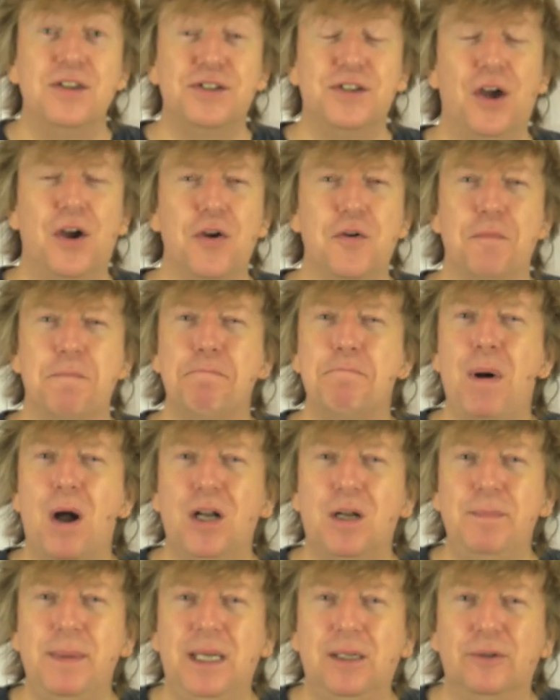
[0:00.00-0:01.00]
So,
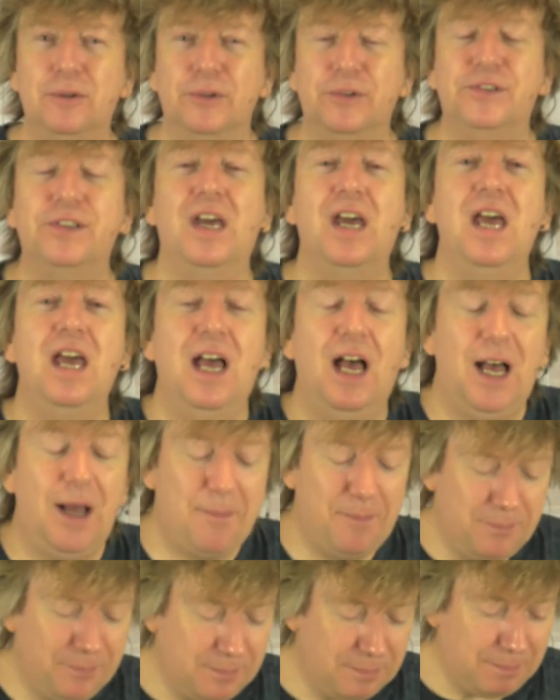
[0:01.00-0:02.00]
mug meals.
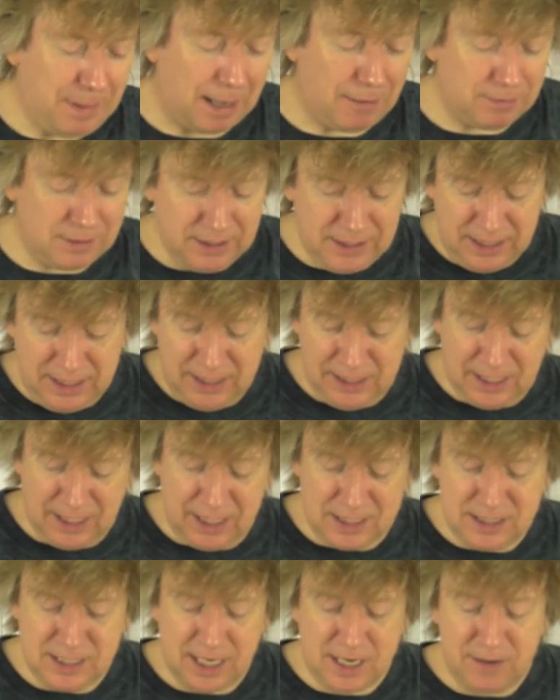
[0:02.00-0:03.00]
Um, apparently,
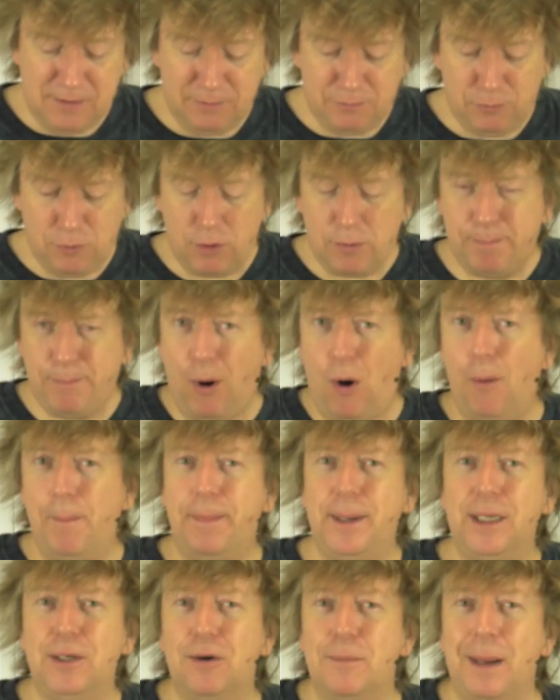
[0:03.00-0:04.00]
they were
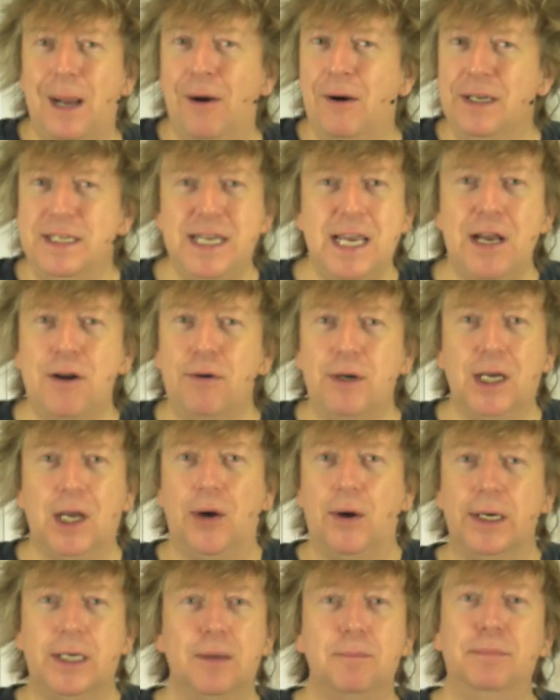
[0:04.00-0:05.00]
popular about a year
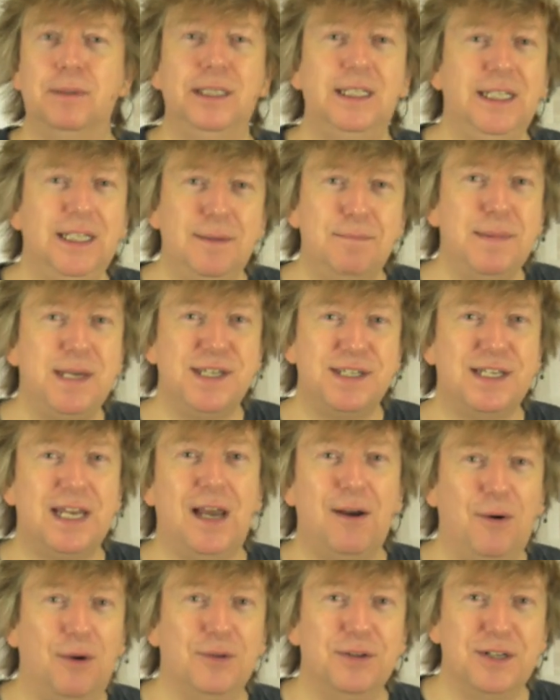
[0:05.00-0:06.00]
ago. I completely missed
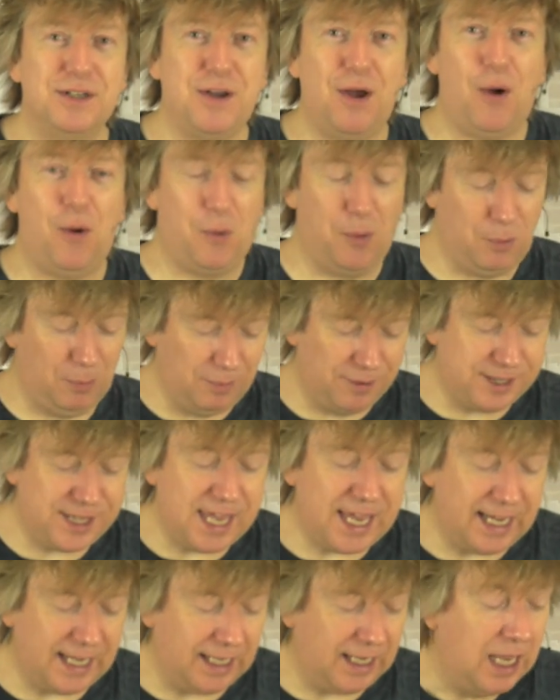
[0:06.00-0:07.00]
out on this whole
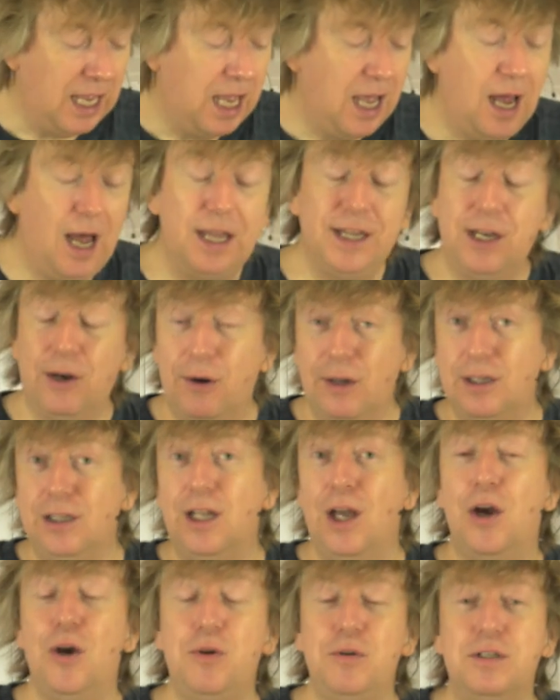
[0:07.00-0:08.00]
thing, and there are
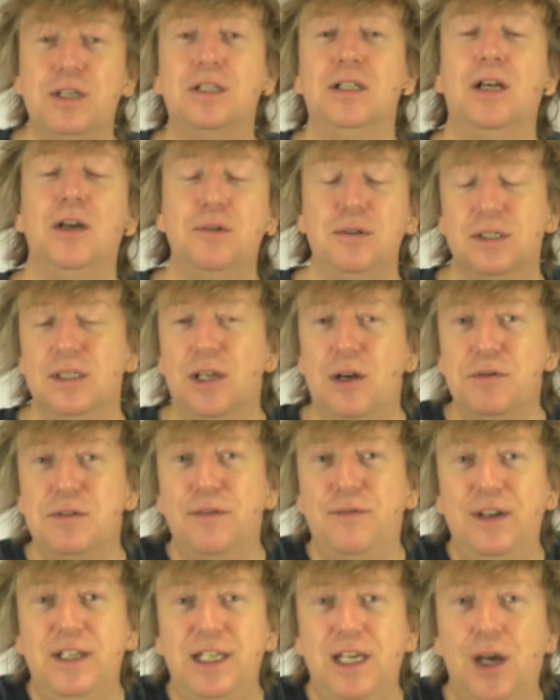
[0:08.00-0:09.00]
loads and loads and
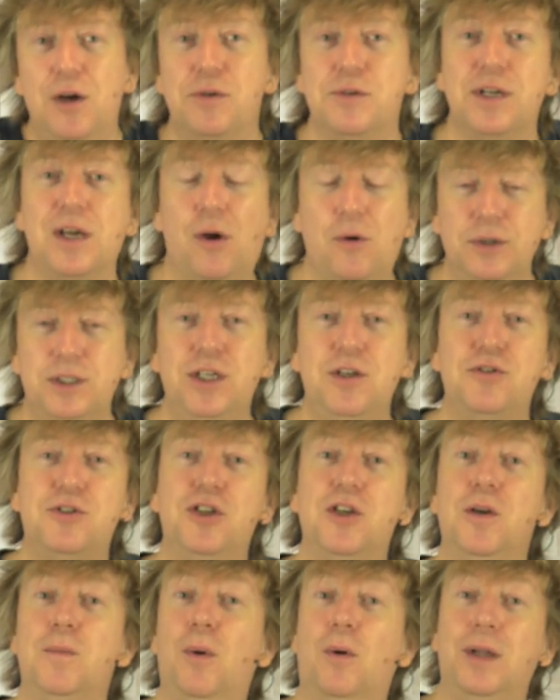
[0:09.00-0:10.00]
loads of videos on
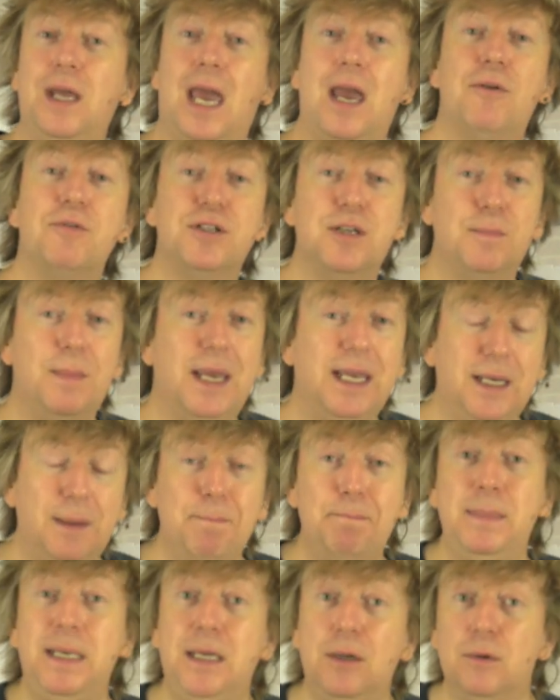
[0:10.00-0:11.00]
YouTube on how to
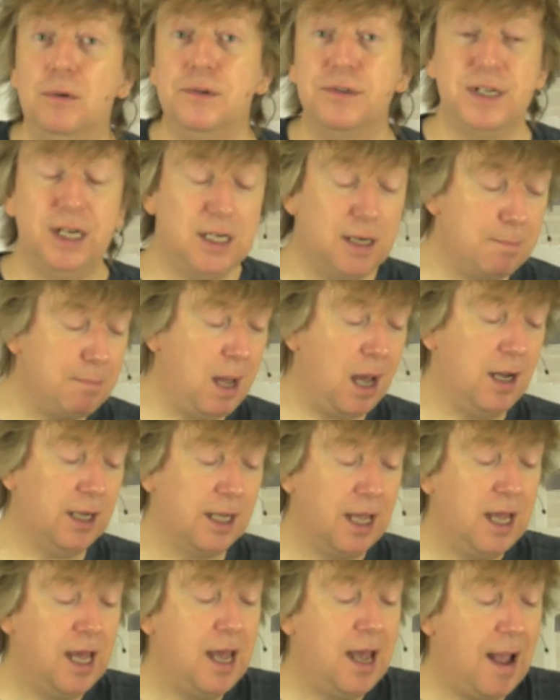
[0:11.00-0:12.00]
make meals in a
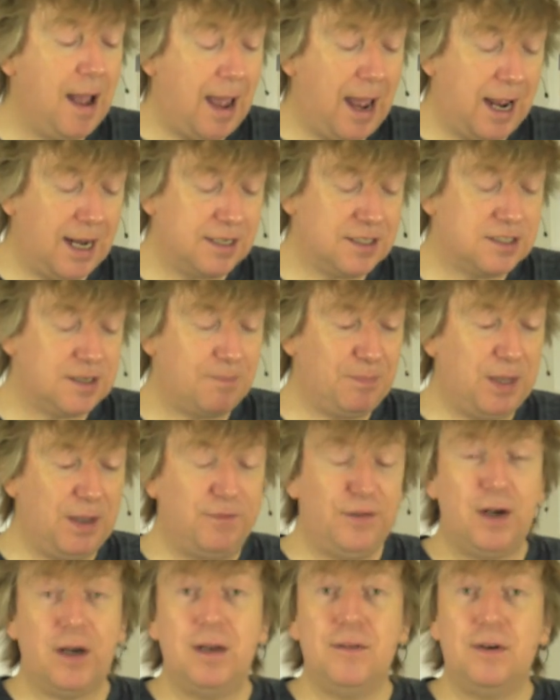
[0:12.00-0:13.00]
mug. And
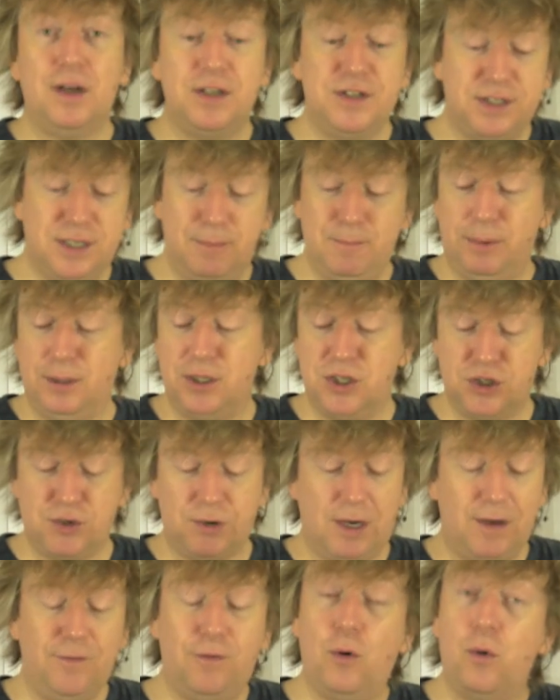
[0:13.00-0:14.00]
they're very, very simple and
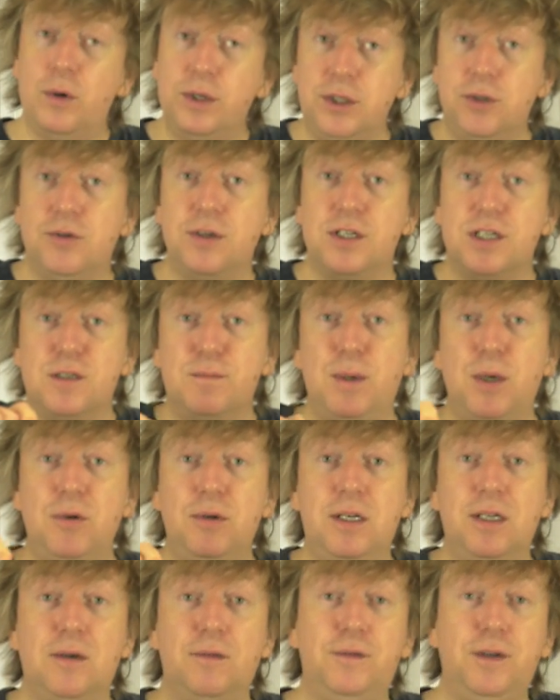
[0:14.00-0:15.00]
straightforward. You just
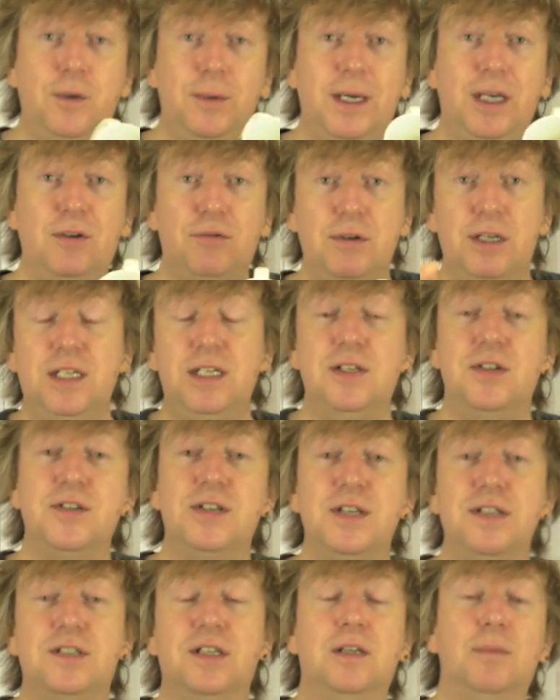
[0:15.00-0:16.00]
spoon in a few
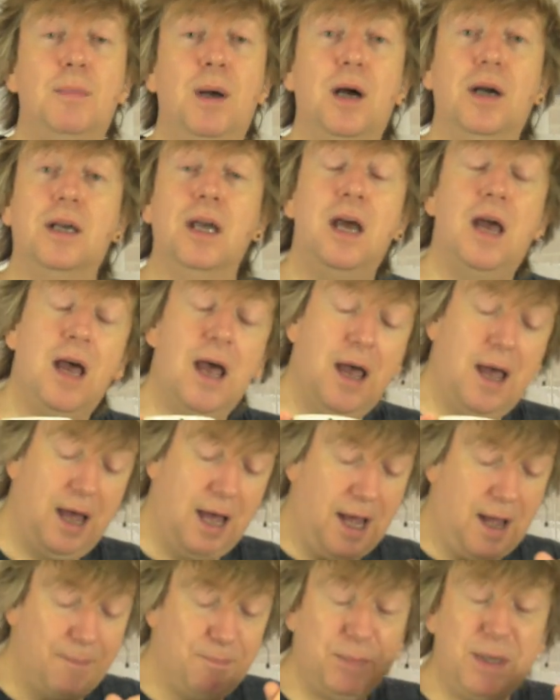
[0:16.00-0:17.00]
ingredients into the mug,
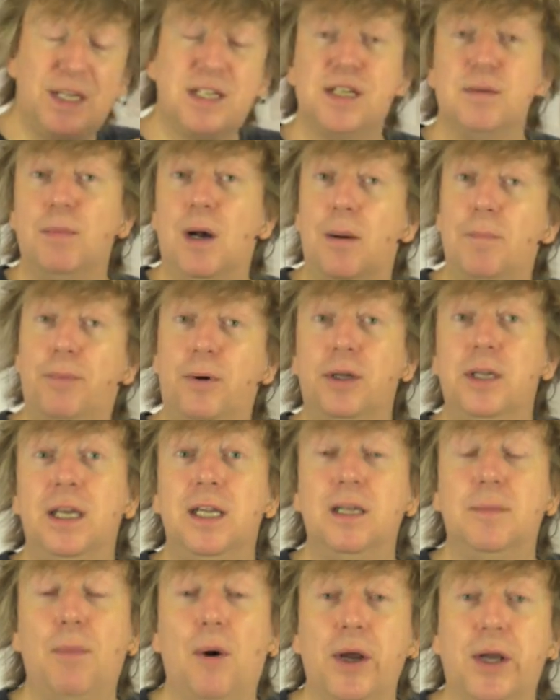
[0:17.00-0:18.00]
uh, mix them up, put it
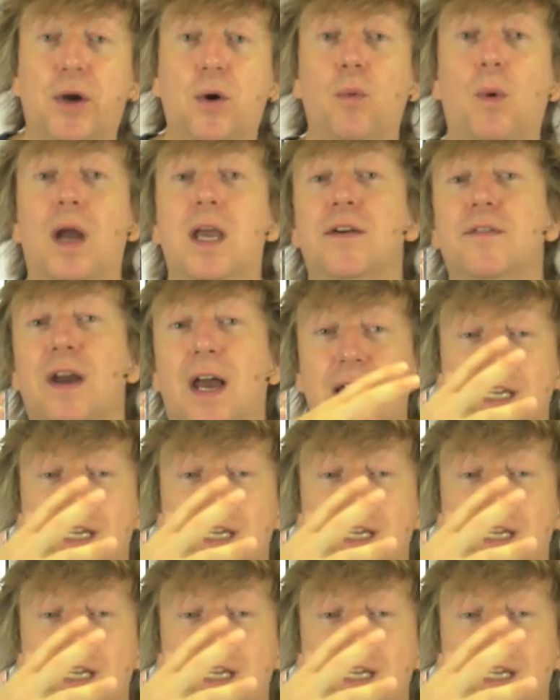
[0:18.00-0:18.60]
in the microwave,